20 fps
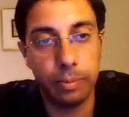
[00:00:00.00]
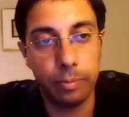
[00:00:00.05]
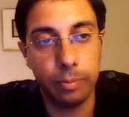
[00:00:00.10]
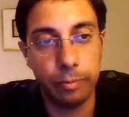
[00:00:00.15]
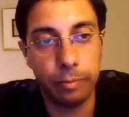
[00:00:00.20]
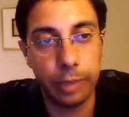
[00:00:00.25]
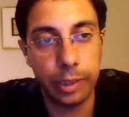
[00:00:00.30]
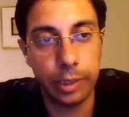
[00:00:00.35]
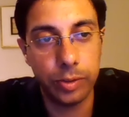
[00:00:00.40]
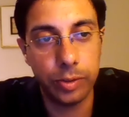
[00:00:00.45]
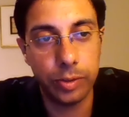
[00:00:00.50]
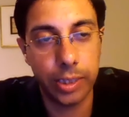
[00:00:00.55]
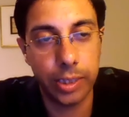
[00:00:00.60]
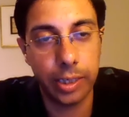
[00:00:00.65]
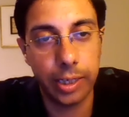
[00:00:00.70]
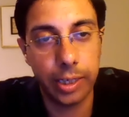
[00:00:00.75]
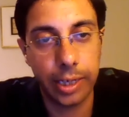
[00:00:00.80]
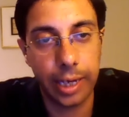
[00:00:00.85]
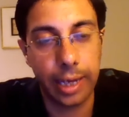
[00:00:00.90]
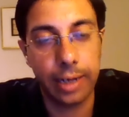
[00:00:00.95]
When you say
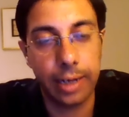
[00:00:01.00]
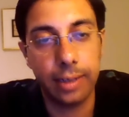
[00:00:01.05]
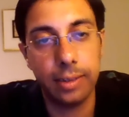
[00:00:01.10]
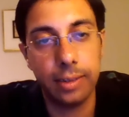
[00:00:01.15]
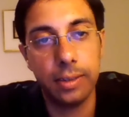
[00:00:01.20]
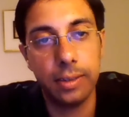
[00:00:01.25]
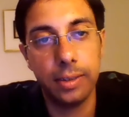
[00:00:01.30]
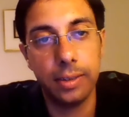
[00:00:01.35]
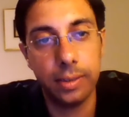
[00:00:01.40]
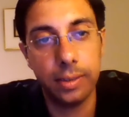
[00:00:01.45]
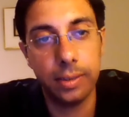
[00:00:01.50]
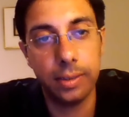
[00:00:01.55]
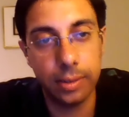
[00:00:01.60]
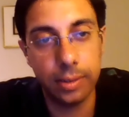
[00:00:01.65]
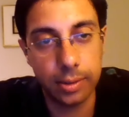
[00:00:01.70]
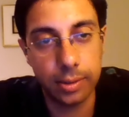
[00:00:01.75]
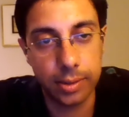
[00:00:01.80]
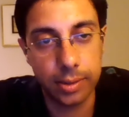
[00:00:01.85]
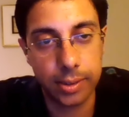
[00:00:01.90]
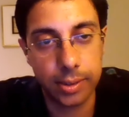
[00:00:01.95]
a character in
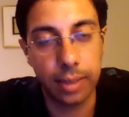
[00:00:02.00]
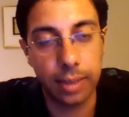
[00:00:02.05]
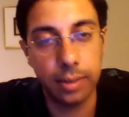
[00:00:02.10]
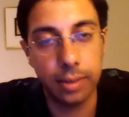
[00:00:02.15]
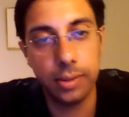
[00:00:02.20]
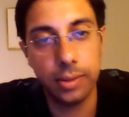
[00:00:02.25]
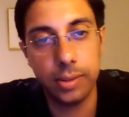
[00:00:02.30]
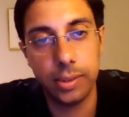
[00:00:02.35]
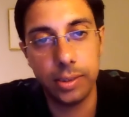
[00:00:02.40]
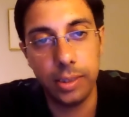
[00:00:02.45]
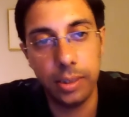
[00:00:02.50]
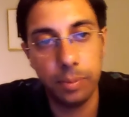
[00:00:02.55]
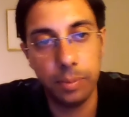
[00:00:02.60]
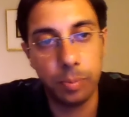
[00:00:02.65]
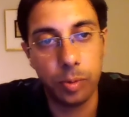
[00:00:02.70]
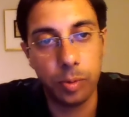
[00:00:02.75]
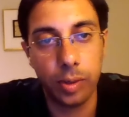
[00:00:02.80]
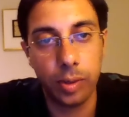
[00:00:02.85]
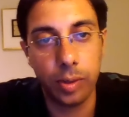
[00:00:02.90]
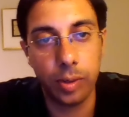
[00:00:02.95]
the standard C
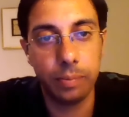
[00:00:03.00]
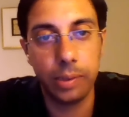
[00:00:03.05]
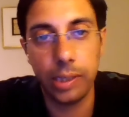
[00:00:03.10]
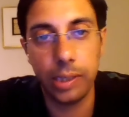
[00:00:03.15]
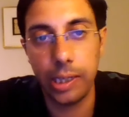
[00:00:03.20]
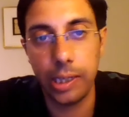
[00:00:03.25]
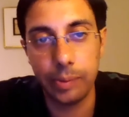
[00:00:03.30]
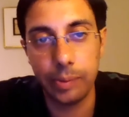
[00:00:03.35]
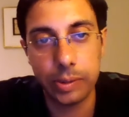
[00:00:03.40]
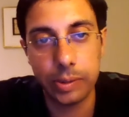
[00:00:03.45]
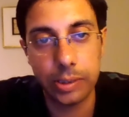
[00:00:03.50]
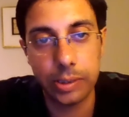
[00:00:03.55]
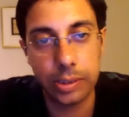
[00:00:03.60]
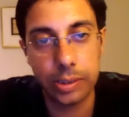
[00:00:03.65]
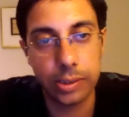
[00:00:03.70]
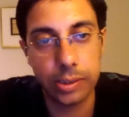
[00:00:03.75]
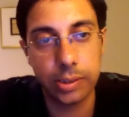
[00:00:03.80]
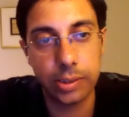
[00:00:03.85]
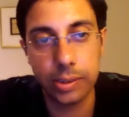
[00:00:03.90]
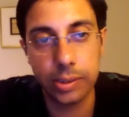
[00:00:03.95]
programming language, it
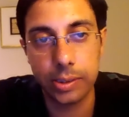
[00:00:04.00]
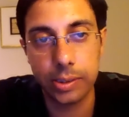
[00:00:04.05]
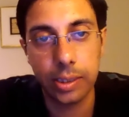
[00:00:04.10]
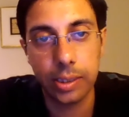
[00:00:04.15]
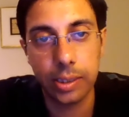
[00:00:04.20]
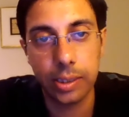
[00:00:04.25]
is this